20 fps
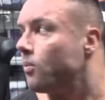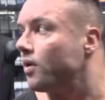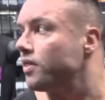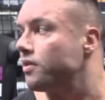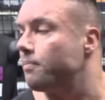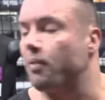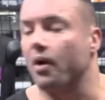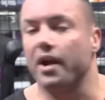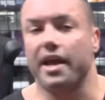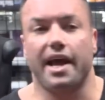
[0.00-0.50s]

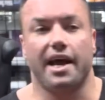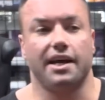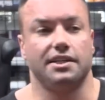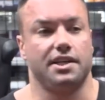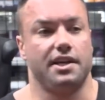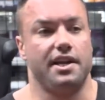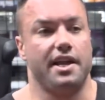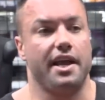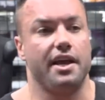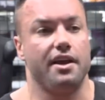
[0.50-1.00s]
the body has
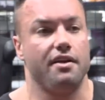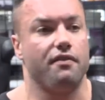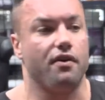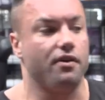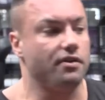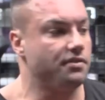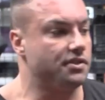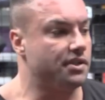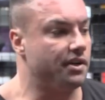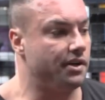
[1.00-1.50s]
a negative
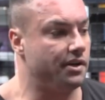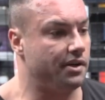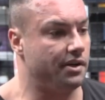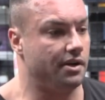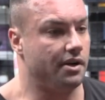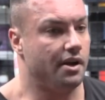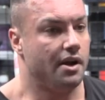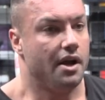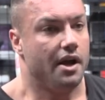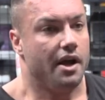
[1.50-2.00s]
of,
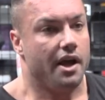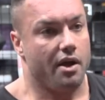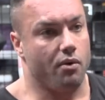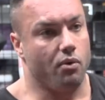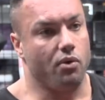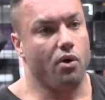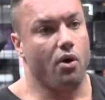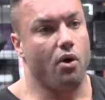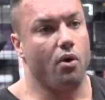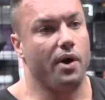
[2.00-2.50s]
it
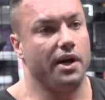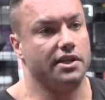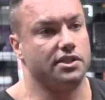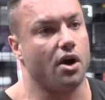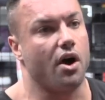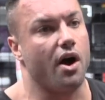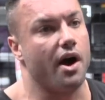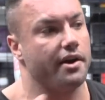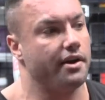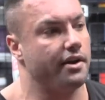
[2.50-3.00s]
will always
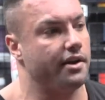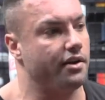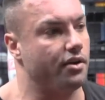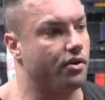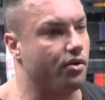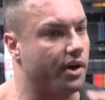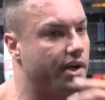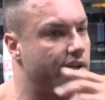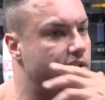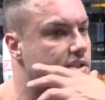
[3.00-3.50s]
heighten and
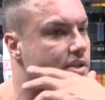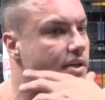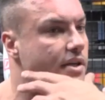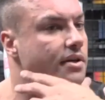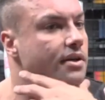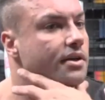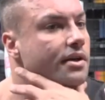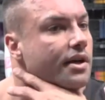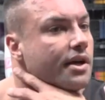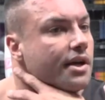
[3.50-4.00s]
increase.
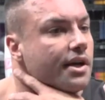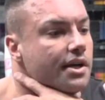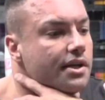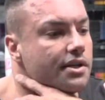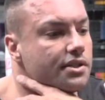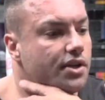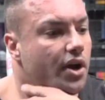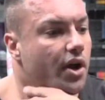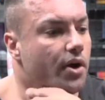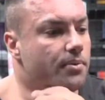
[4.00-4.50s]

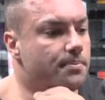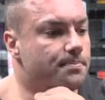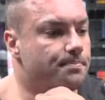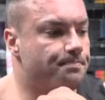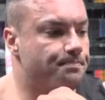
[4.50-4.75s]
So